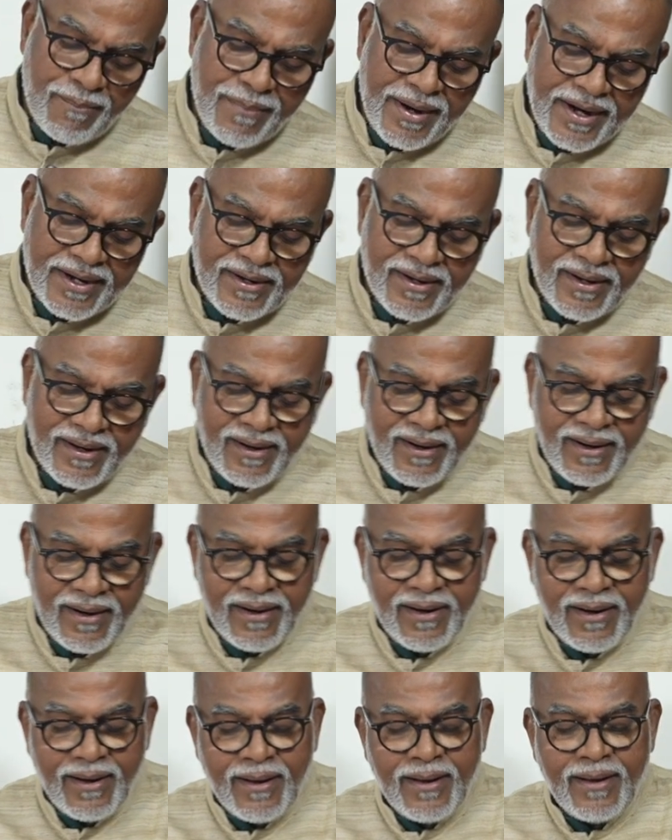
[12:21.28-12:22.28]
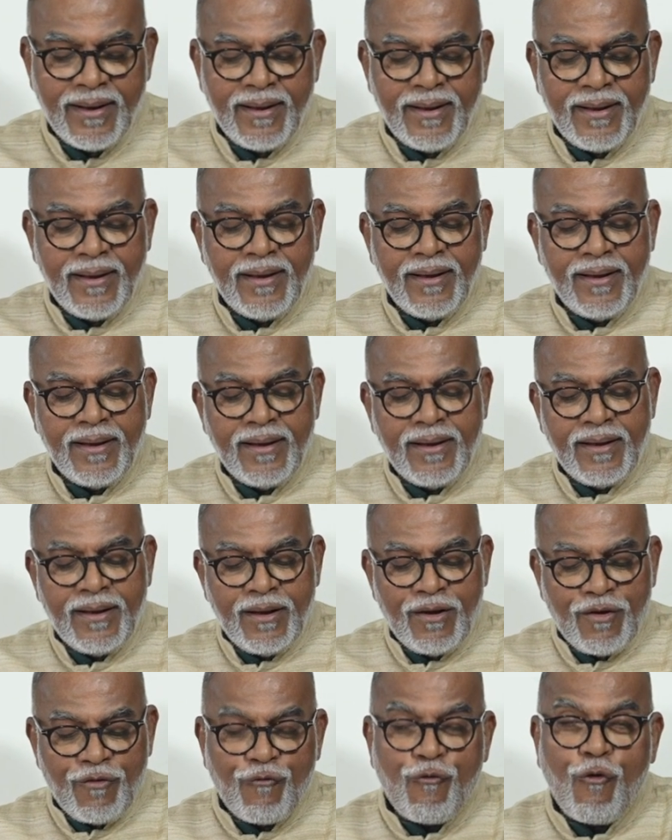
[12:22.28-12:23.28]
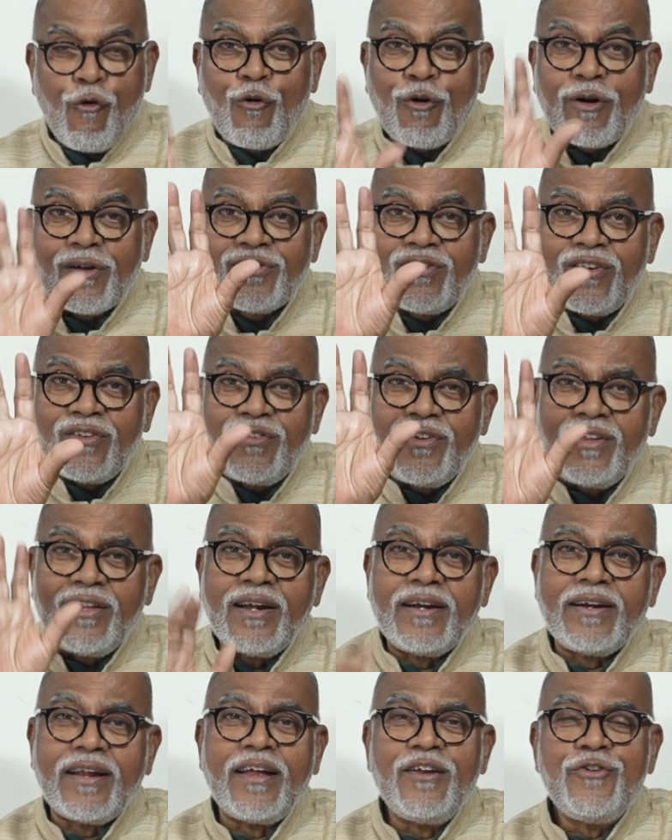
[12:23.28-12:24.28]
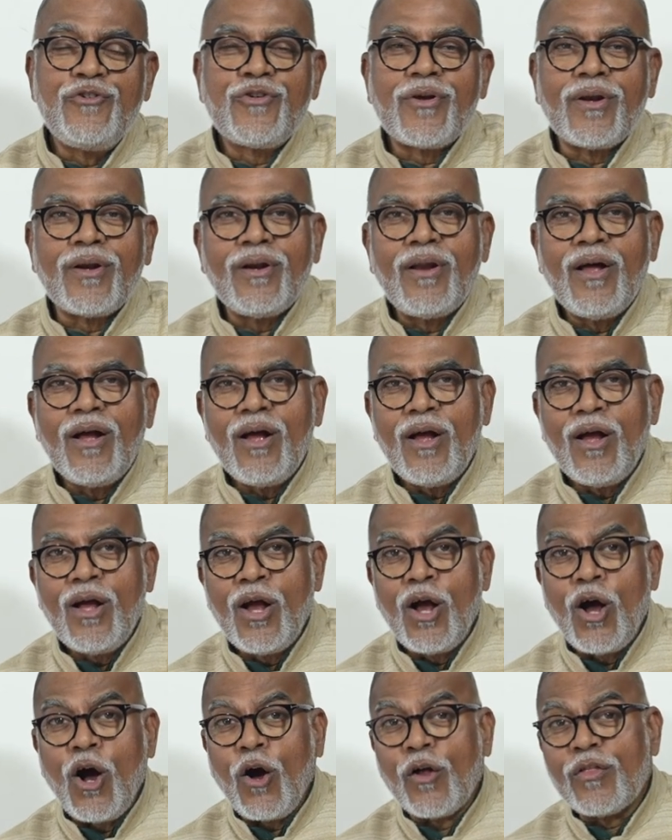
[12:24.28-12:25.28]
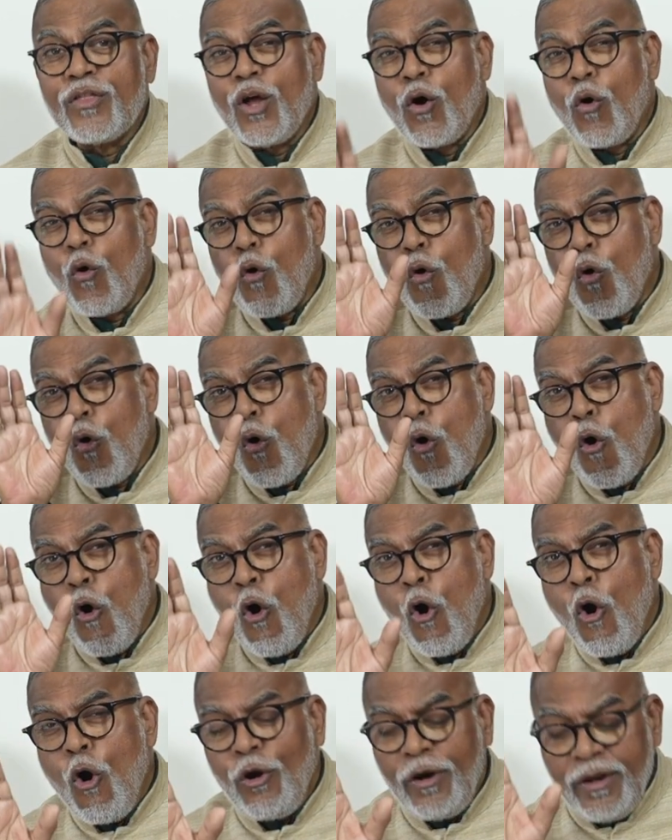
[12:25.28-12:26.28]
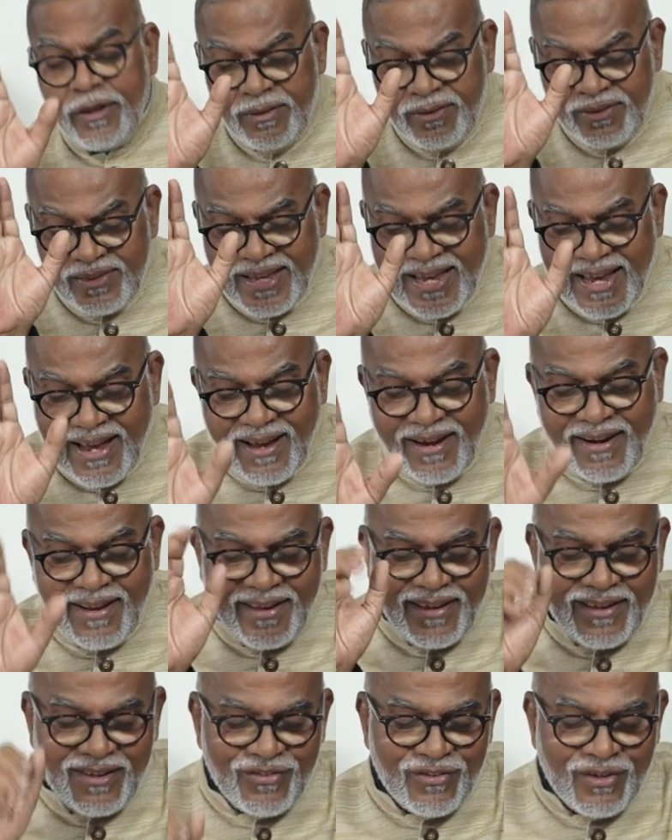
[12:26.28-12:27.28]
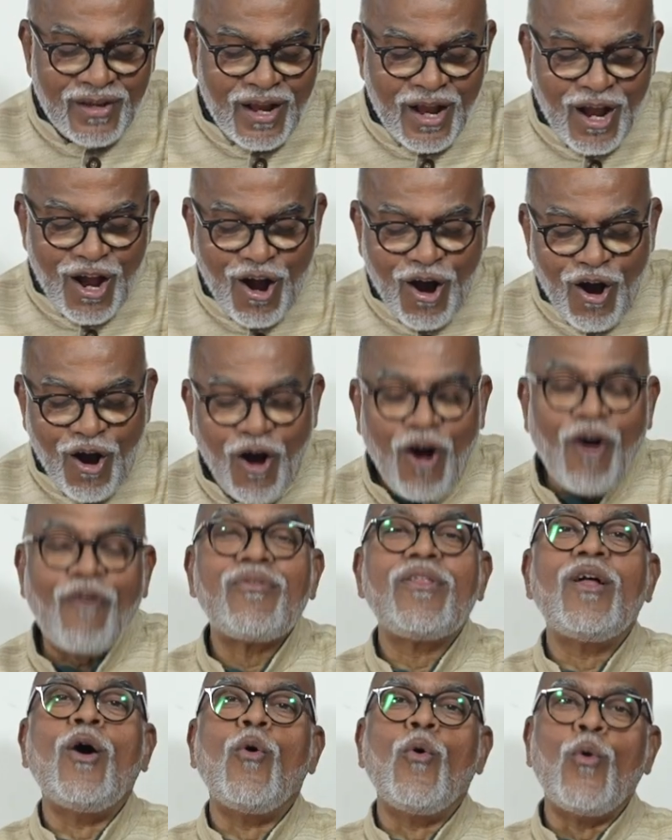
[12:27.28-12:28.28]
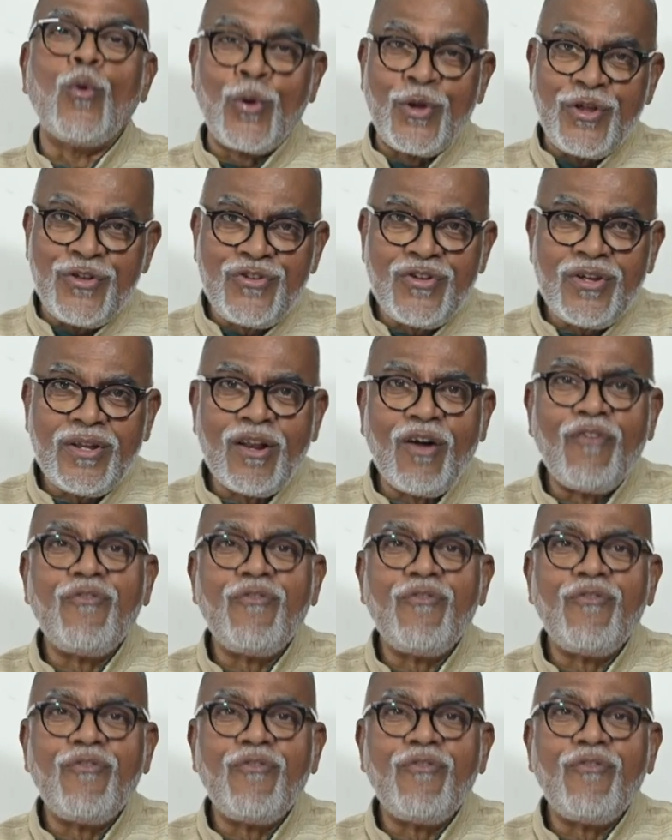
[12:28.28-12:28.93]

Ambedkar focuses his attention on the old theories of the origin